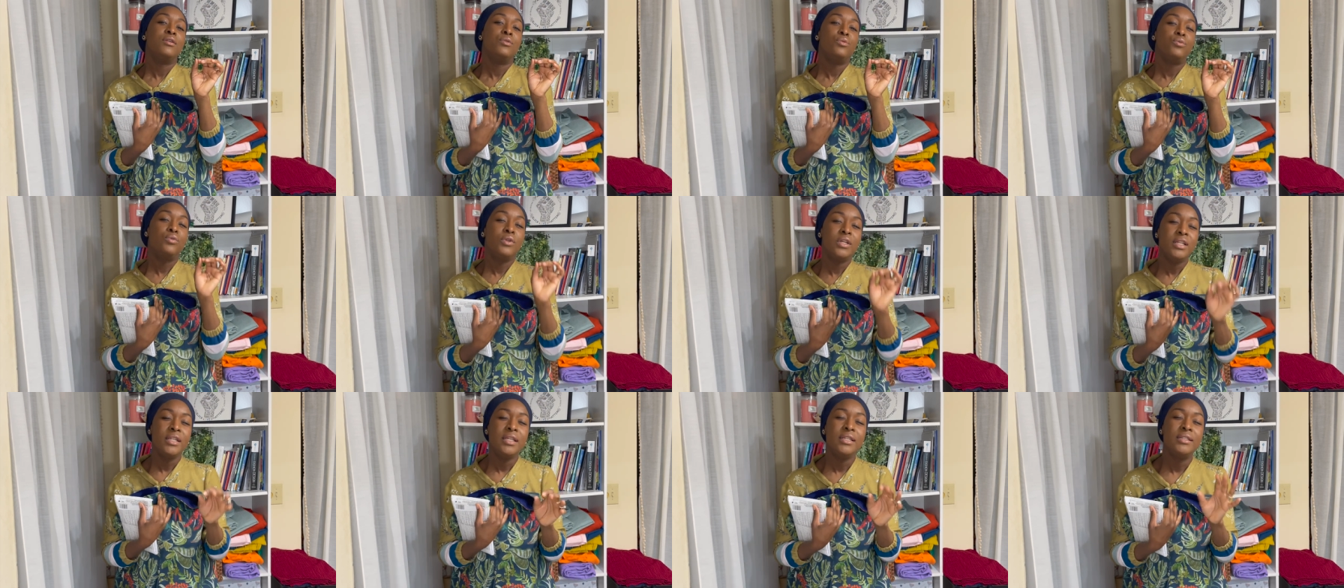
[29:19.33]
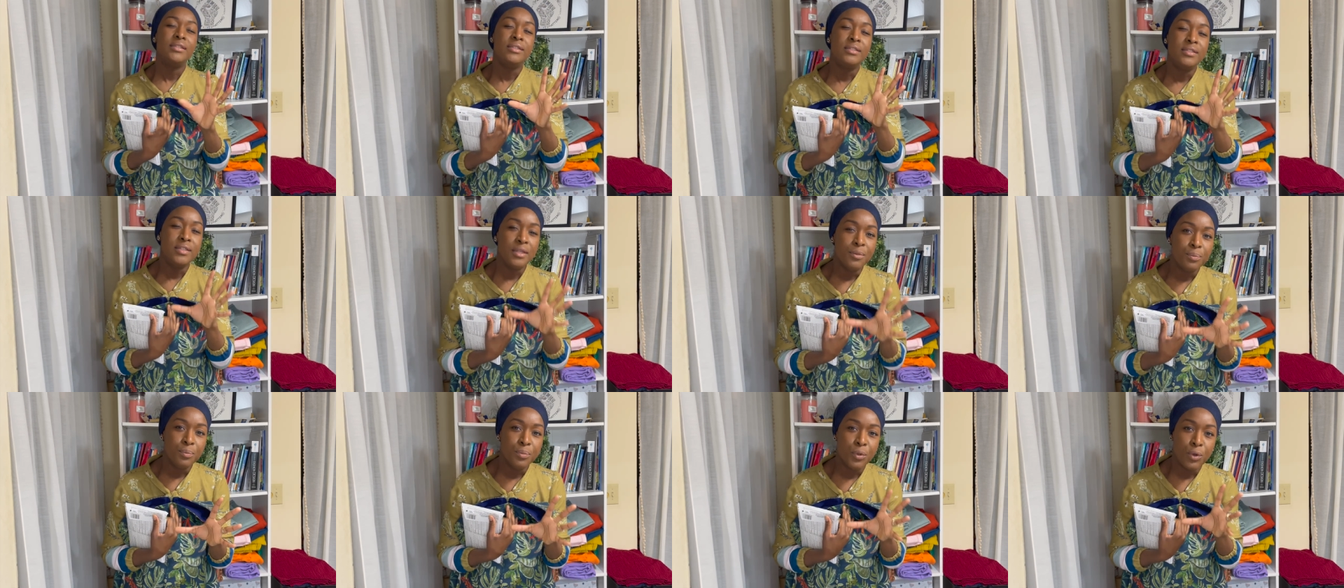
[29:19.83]
really
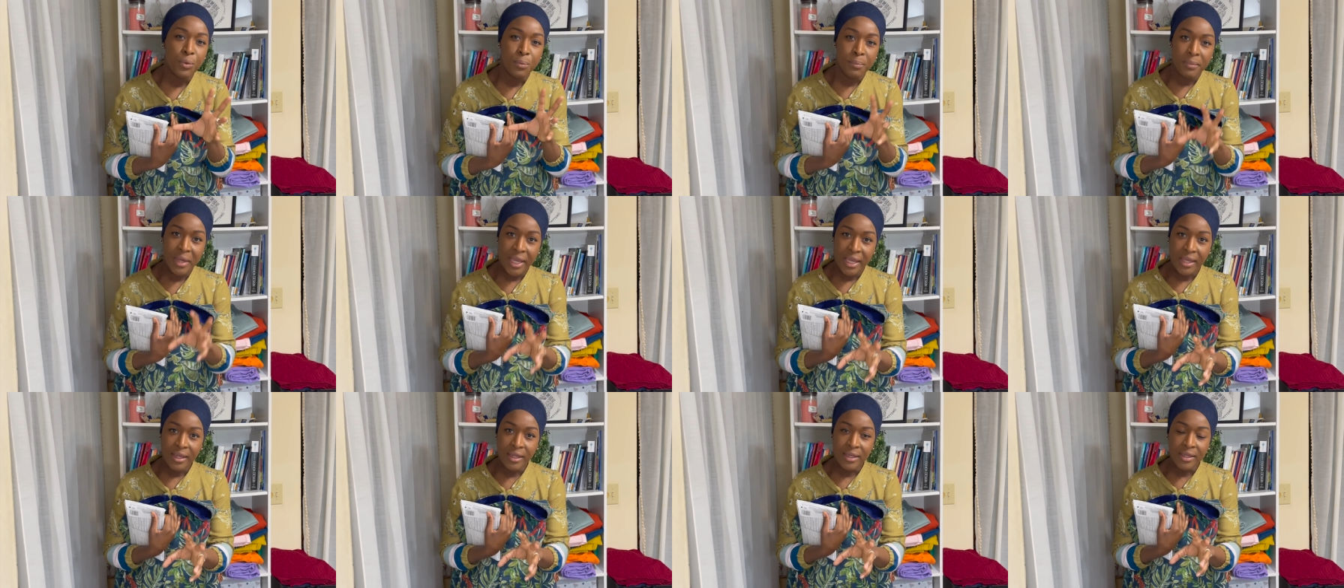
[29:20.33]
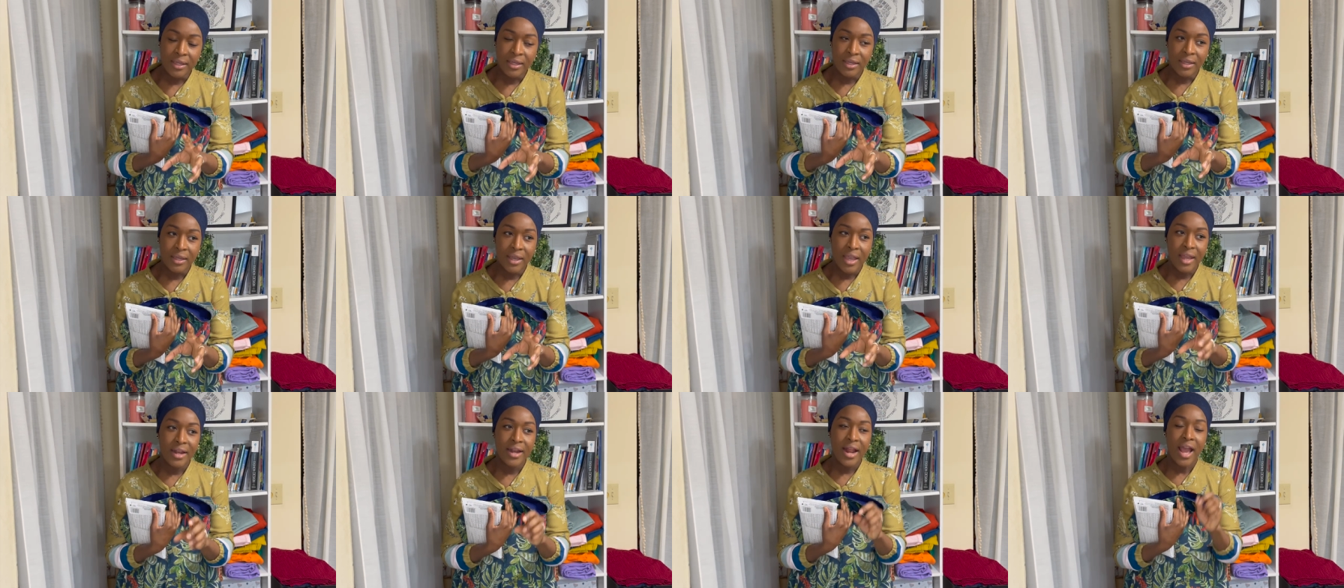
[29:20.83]
simple
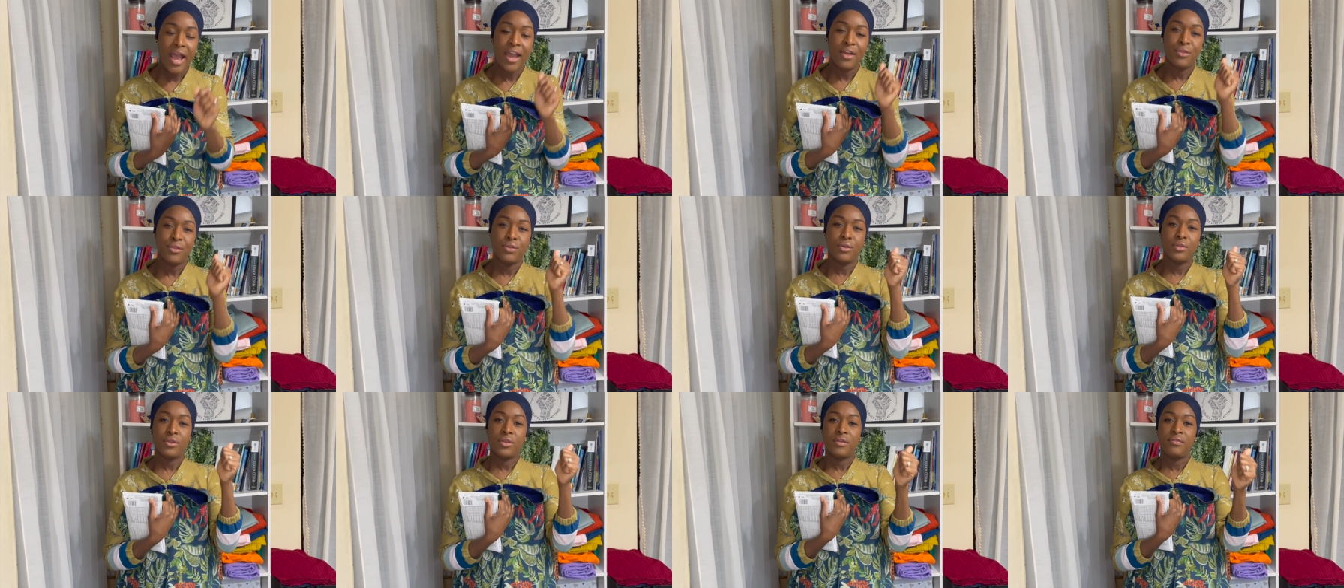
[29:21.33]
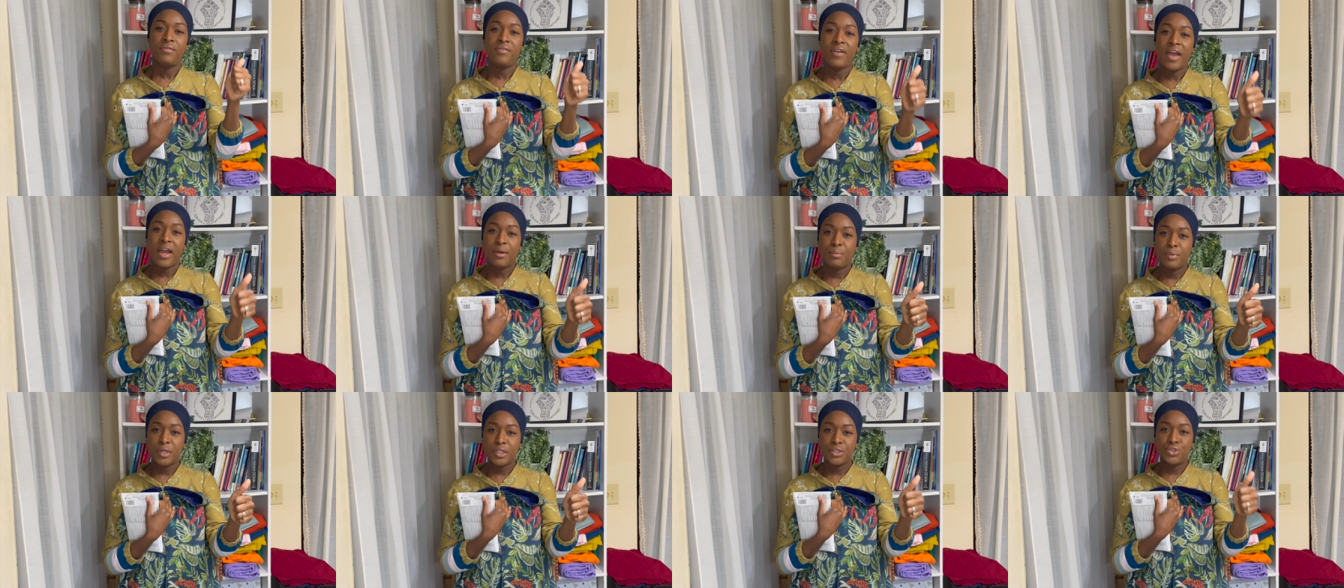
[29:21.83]
make and either the
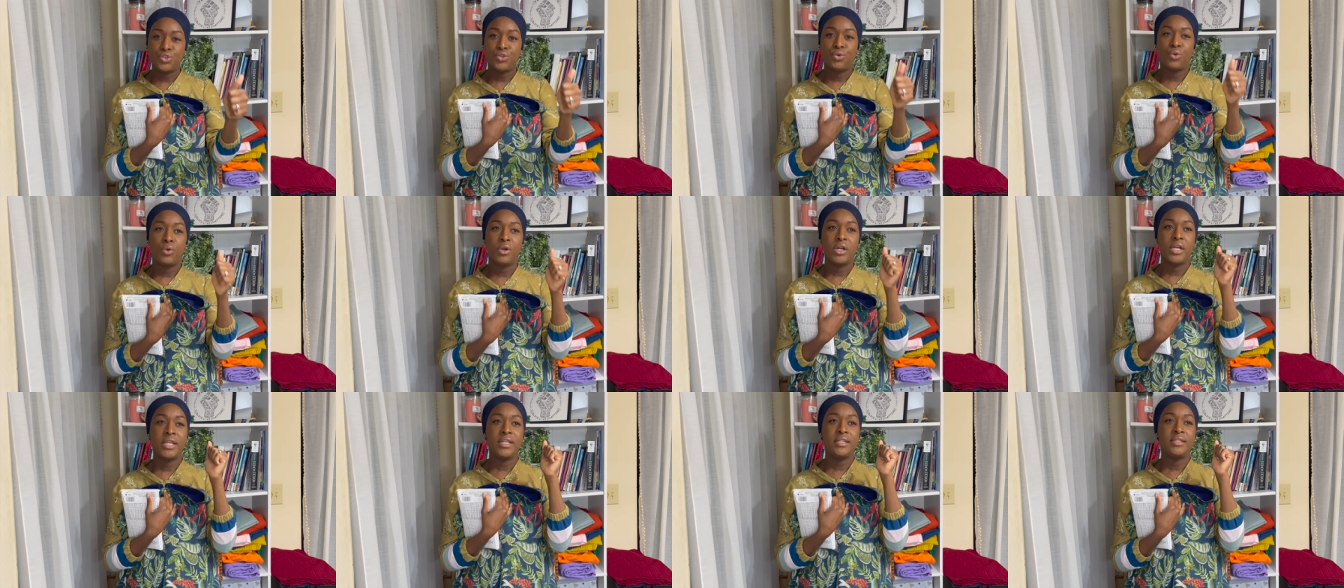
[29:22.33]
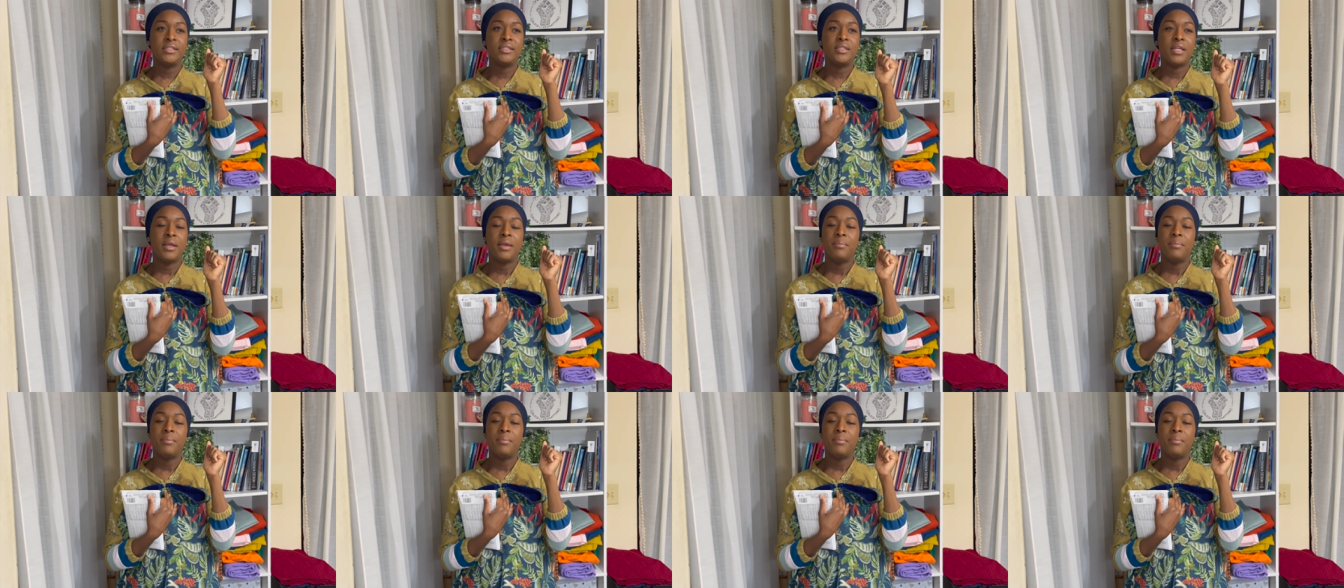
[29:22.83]
fabric choice,